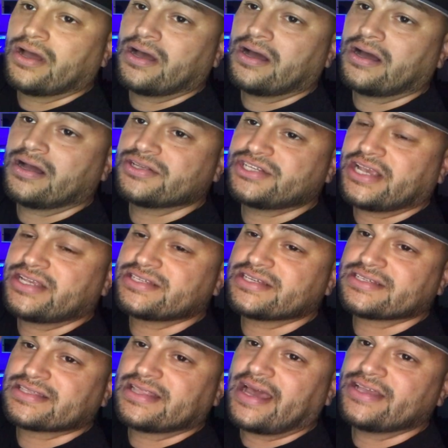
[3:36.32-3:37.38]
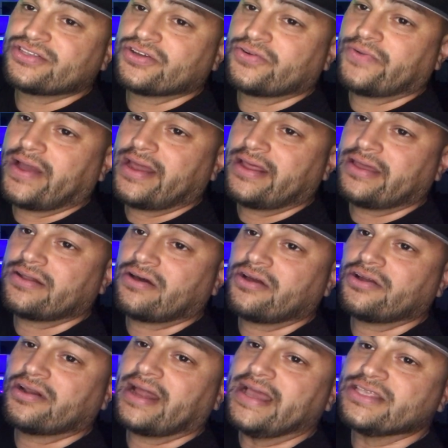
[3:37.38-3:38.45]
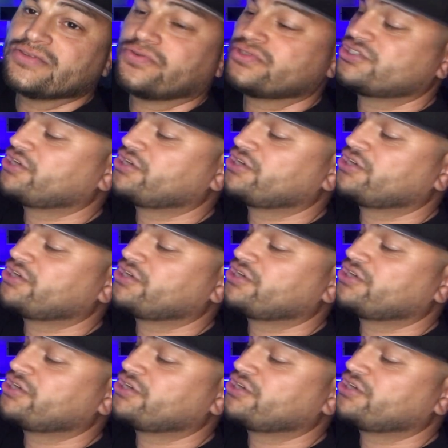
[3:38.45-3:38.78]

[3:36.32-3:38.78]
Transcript: uh, change this light to red and all your lights will